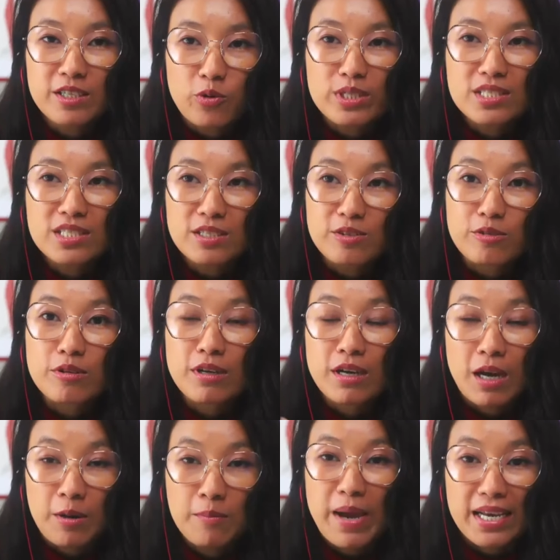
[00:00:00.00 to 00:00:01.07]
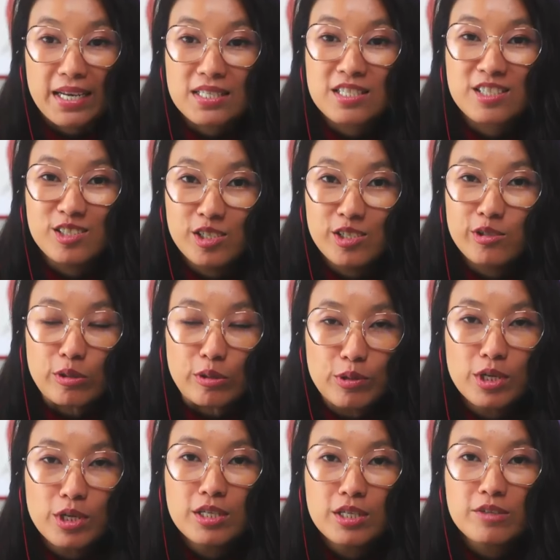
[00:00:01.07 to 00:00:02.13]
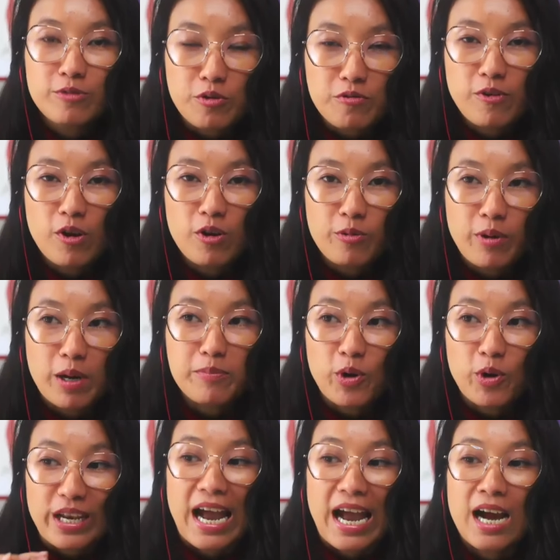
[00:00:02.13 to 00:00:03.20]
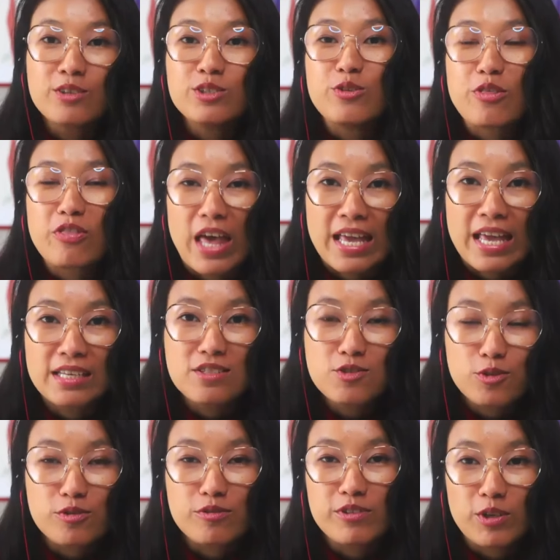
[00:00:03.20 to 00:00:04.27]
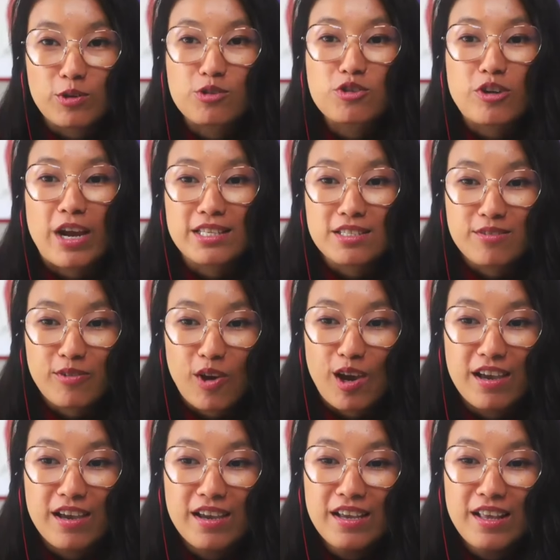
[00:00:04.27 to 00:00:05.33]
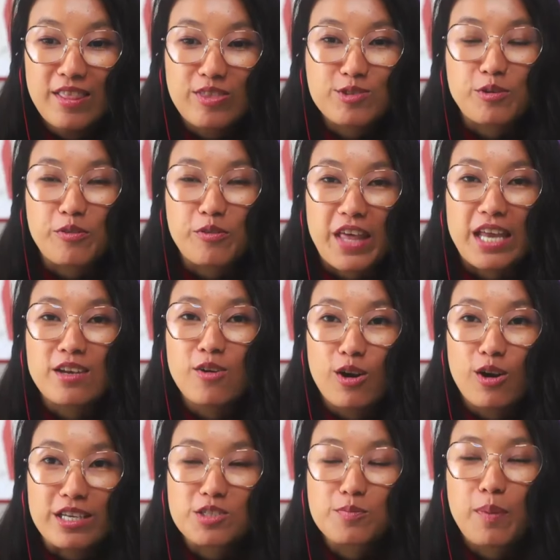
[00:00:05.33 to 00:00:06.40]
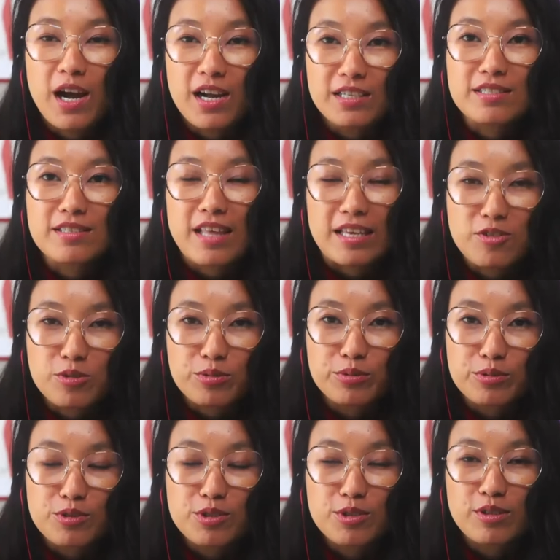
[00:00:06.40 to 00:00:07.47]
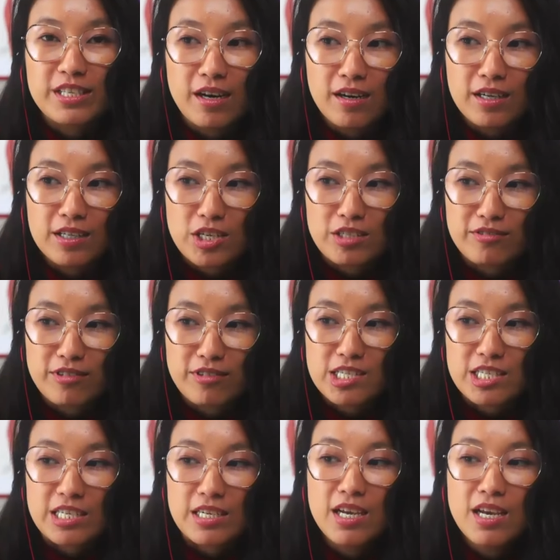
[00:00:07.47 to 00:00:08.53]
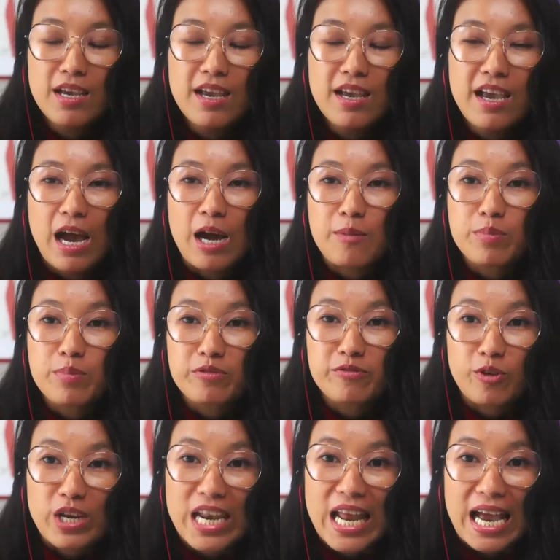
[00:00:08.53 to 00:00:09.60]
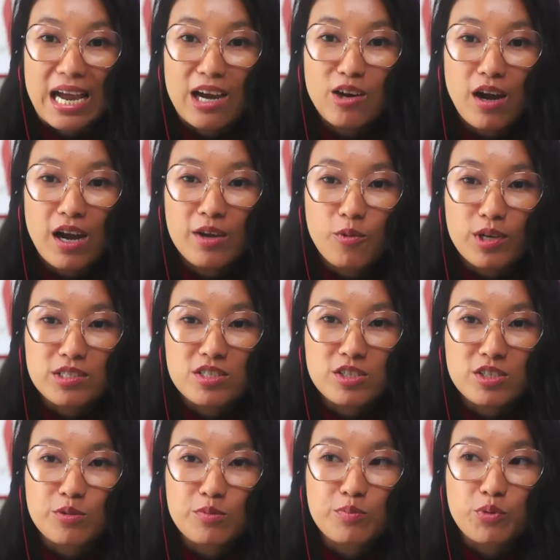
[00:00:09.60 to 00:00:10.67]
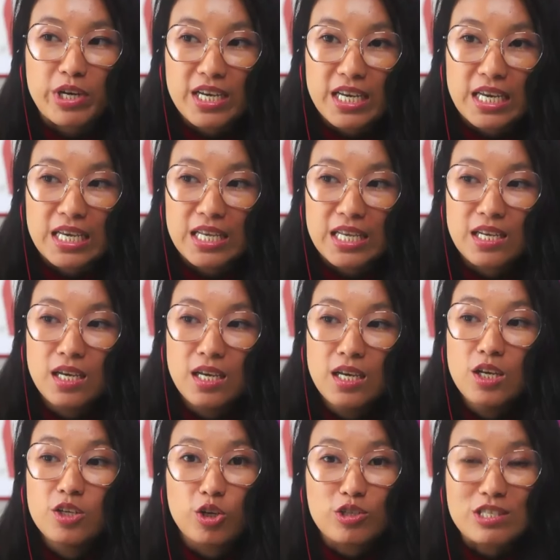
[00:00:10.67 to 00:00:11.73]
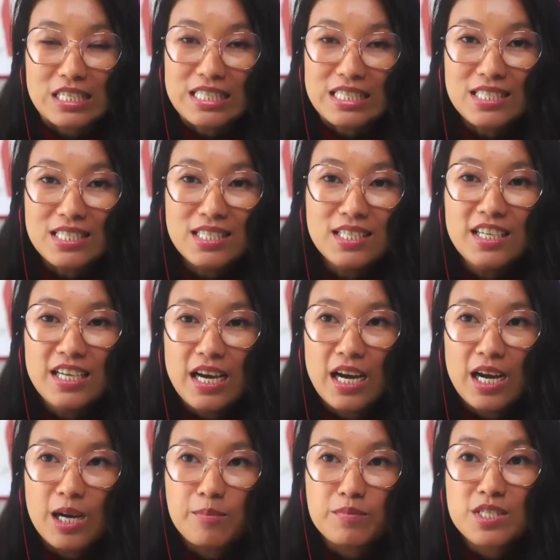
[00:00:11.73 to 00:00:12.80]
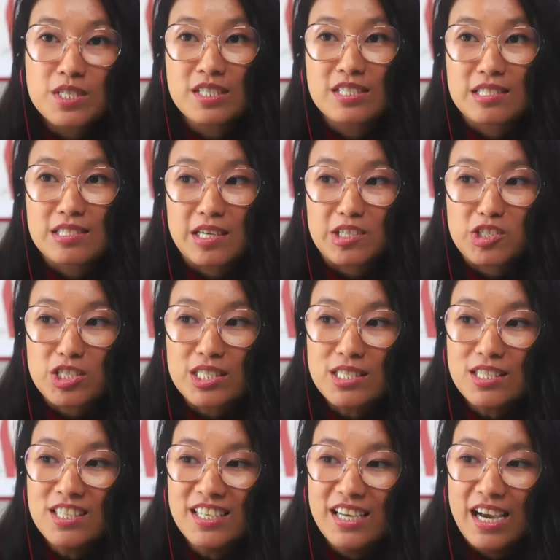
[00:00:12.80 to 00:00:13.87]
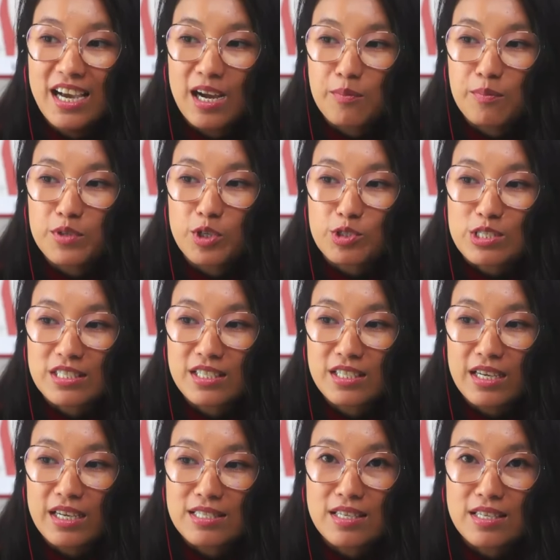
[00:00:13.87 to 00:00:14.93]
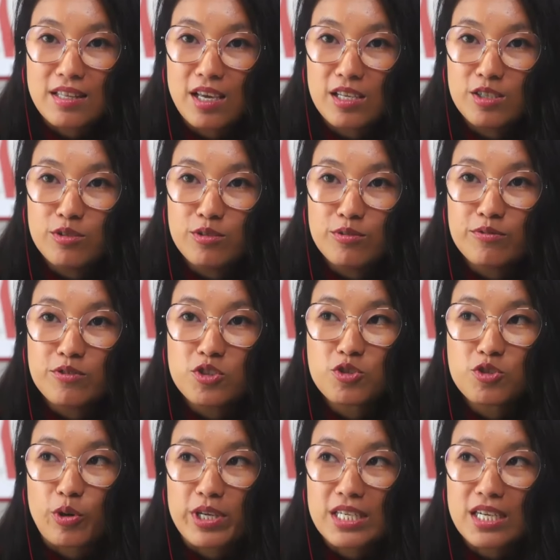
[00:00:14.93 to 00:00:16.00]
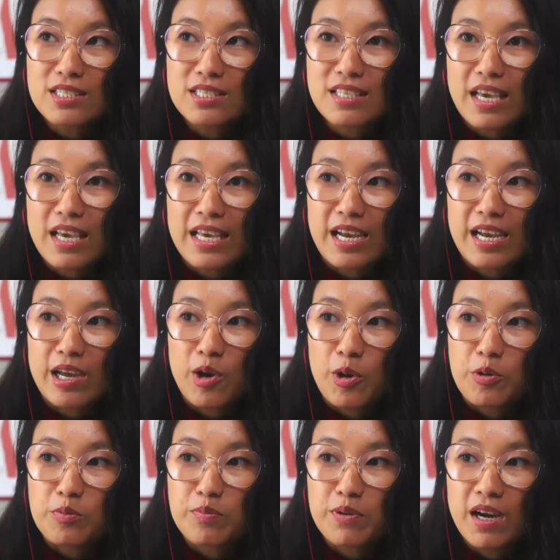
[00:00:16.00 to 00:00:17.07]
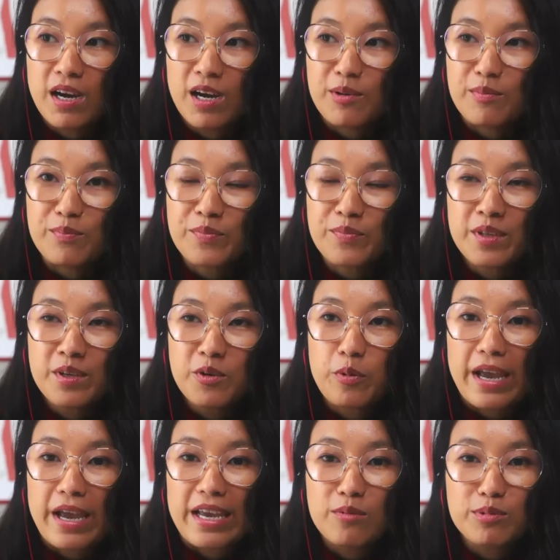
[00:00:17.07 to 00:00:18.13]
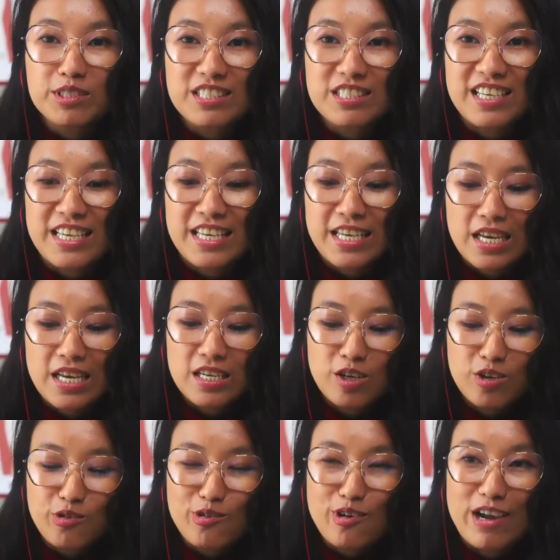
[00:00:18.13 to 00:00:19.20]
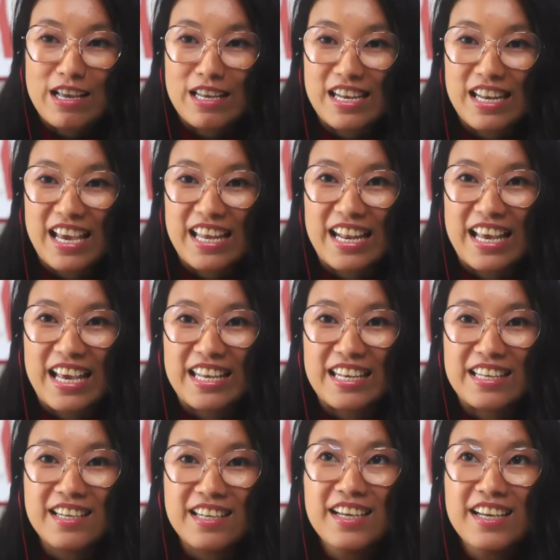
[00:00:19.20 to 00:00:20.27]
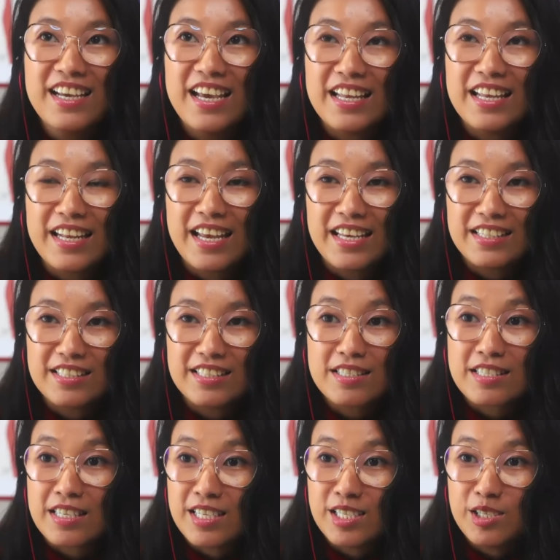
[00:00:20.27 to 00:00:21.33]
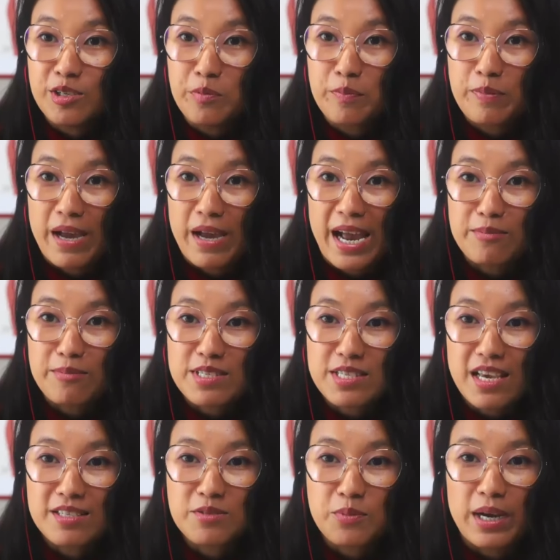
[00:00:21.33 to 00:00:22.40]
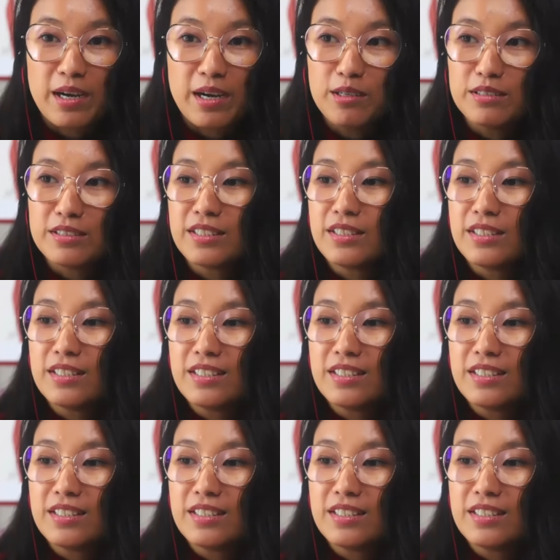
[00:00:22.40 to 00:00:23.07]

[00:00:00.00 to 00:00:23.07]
going to come back to you for follow-up on how you then sort of, you know, transfer sort of that knowledge, pass that through to the younger generation. But for now, I want to bring in Jocelyn to the discussion. Jocelyn, I see that you've joined us, and I hope we're able to hear you and see you perhaps as well.